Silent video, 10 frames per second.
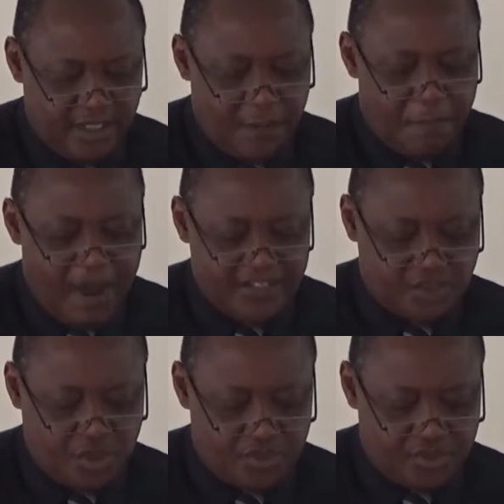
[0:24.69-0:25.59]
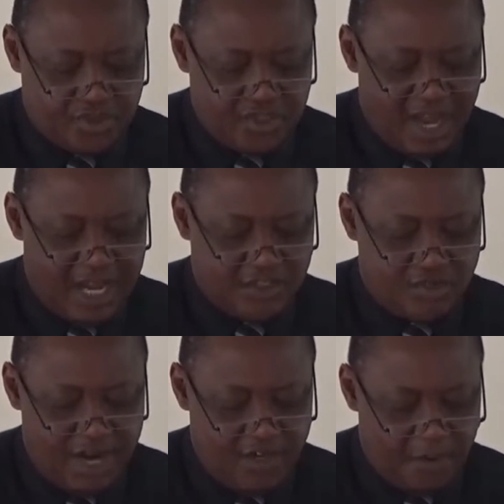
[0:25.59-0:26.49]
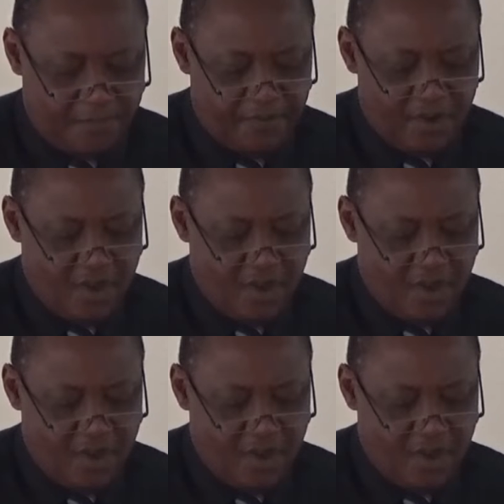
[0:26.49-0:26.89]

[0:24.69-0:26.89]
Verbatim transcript: the pastures are dried up,